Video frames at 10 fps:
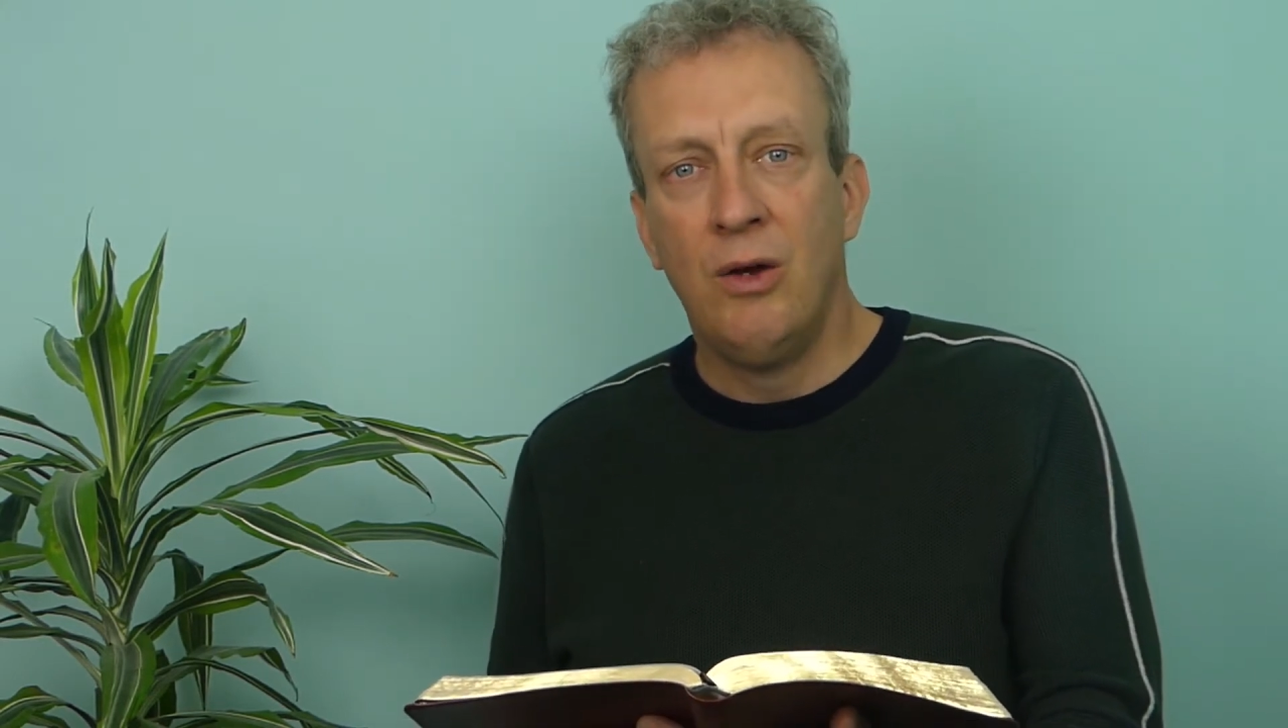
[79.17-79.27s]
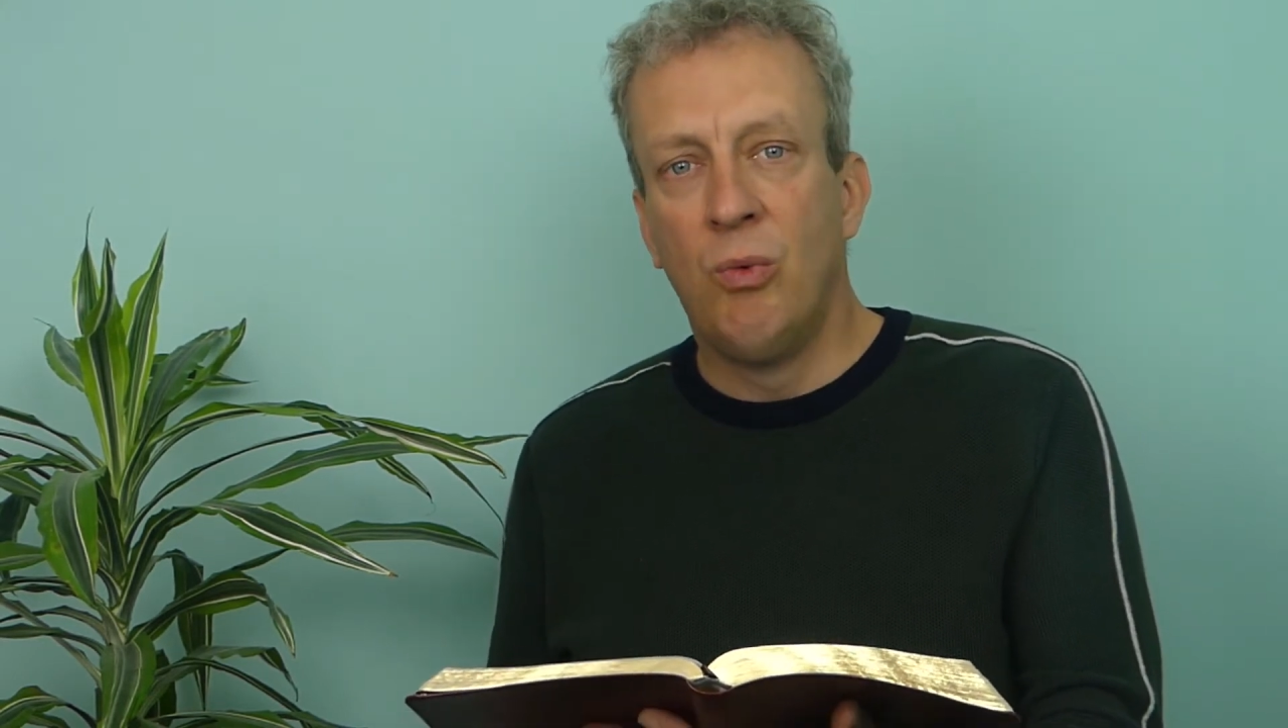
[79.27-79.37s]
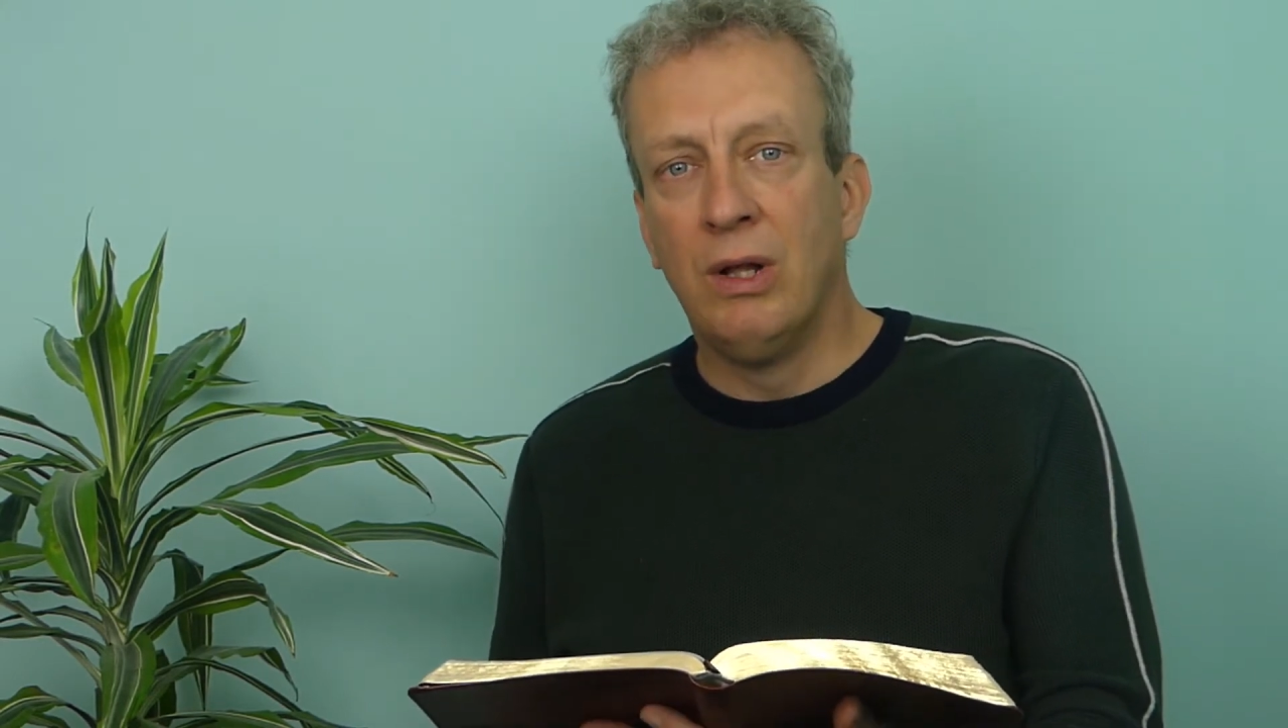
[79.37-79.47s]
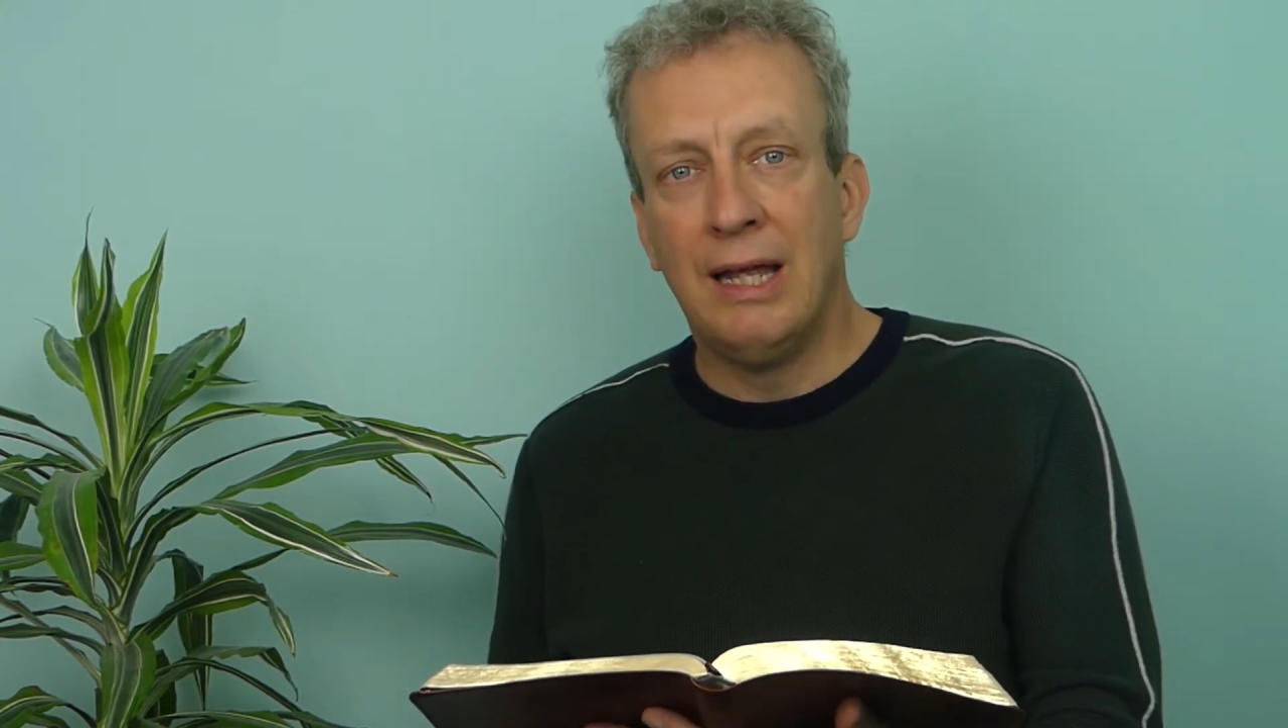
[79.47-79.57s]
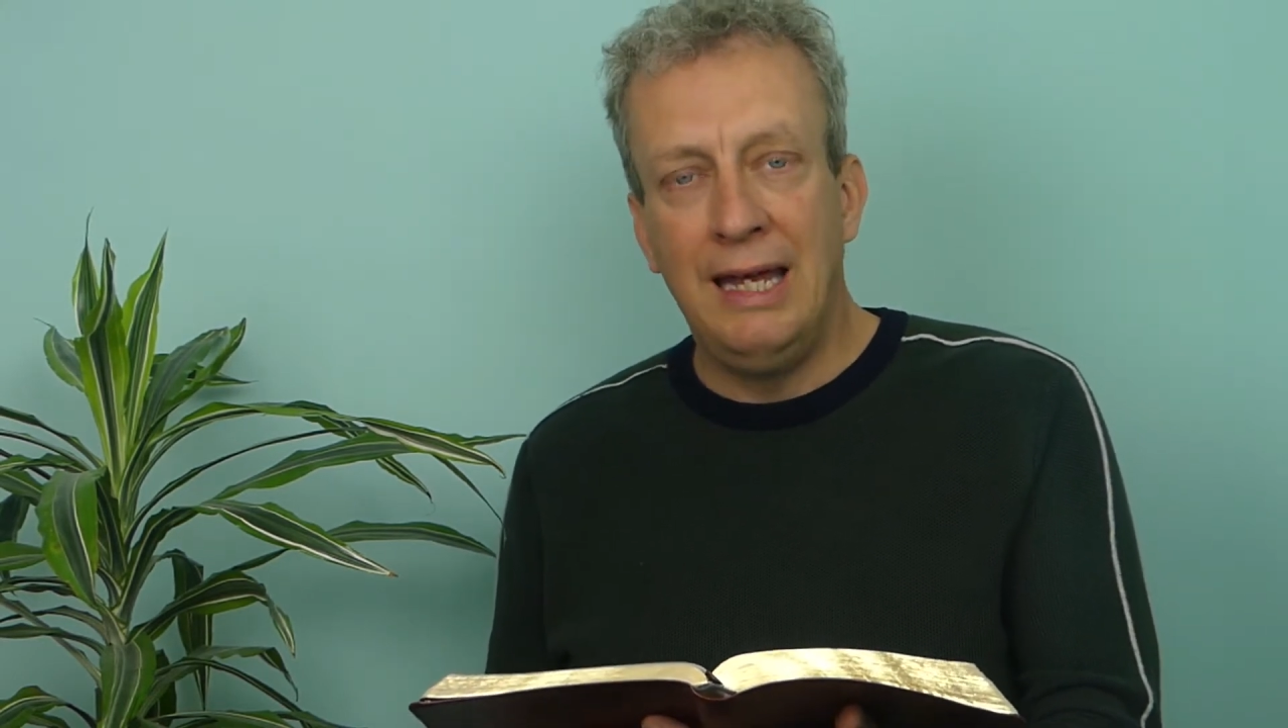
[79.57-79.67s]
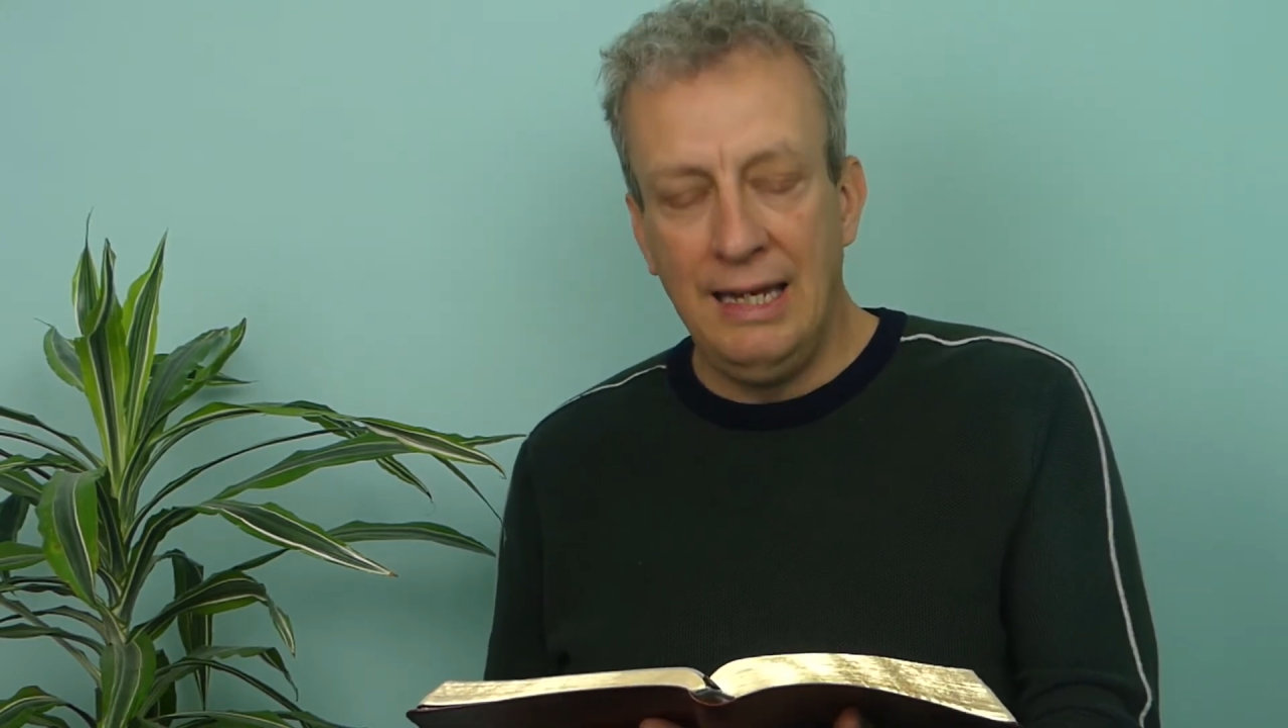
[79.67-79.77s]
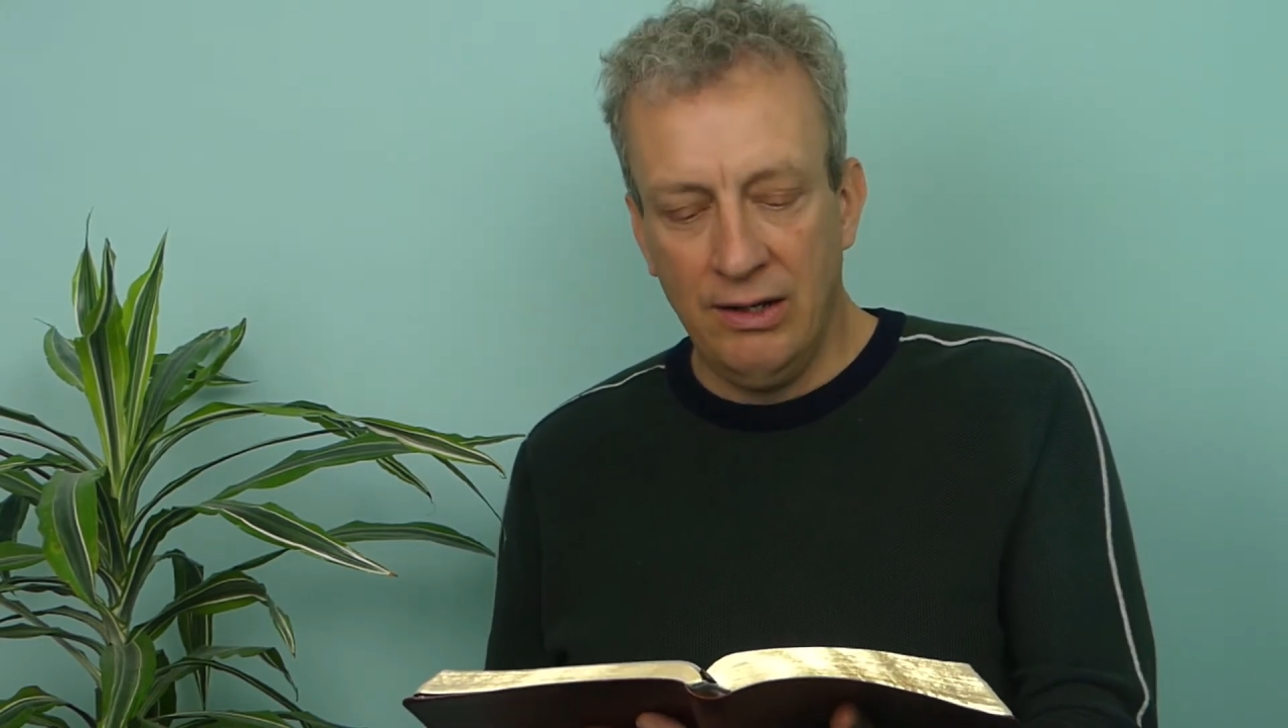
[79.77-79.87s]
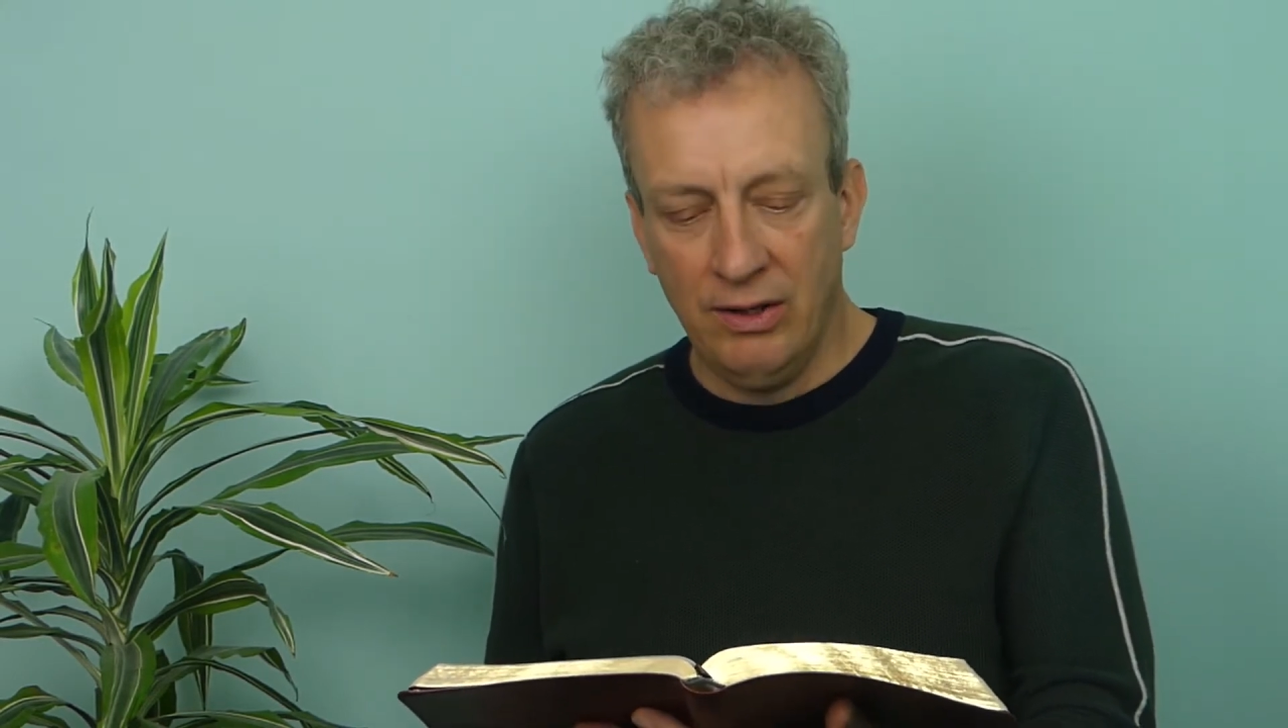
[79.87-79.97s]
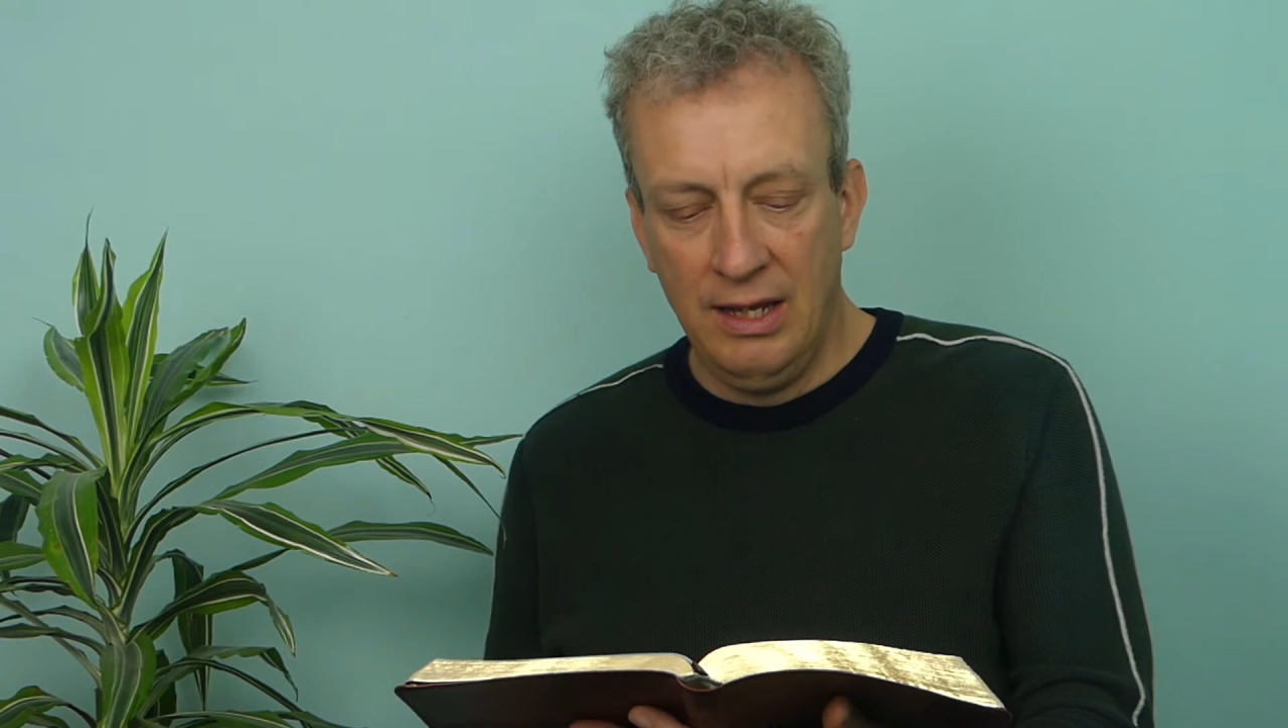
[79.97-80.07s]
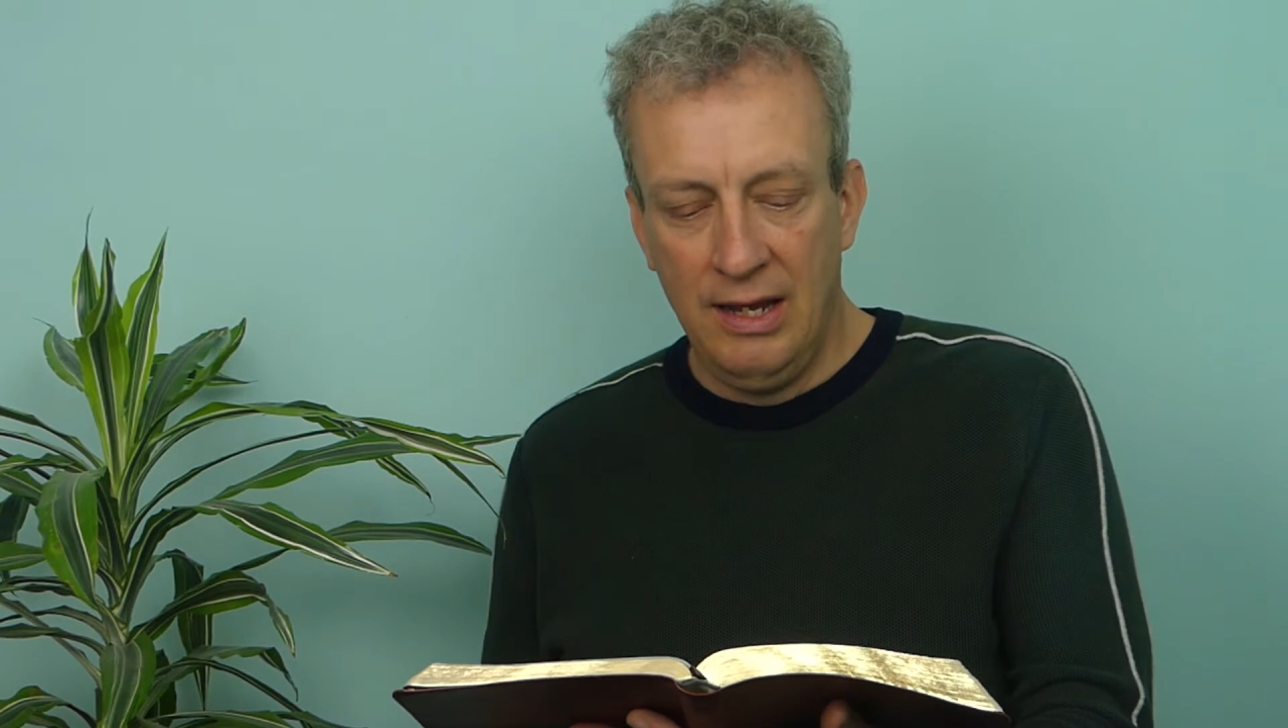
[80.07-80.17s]
will
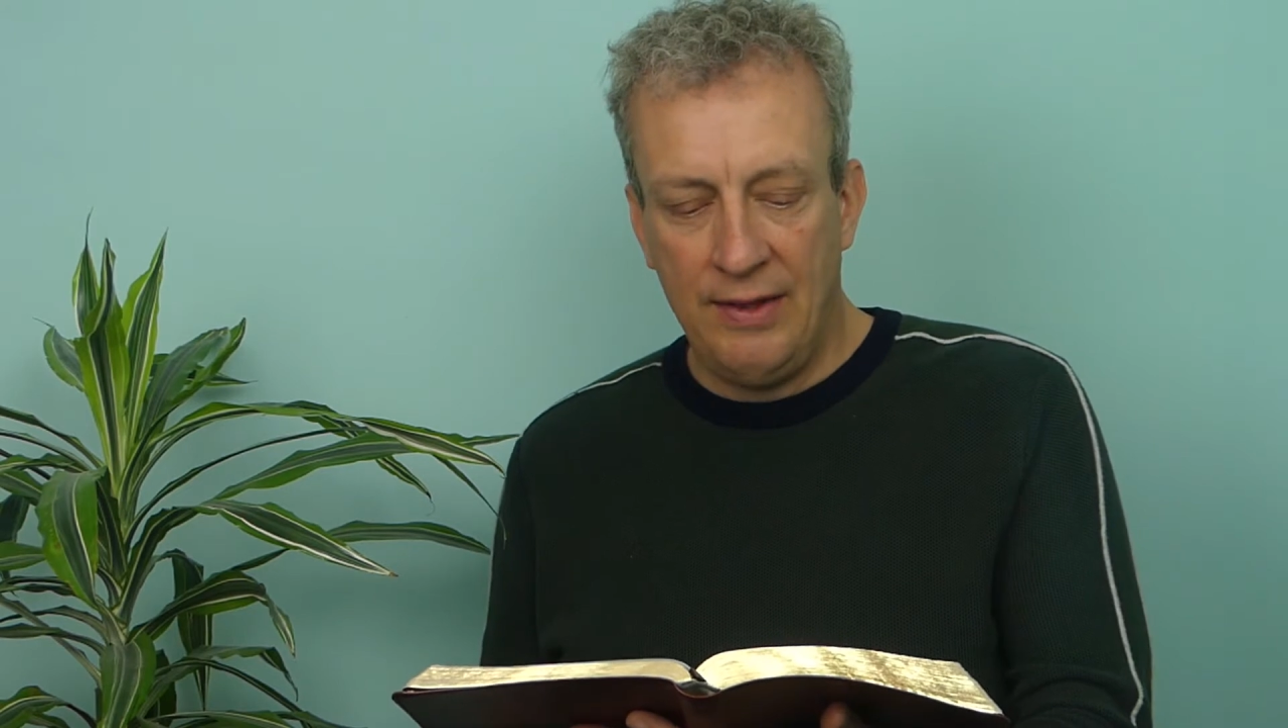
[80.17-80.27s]
heal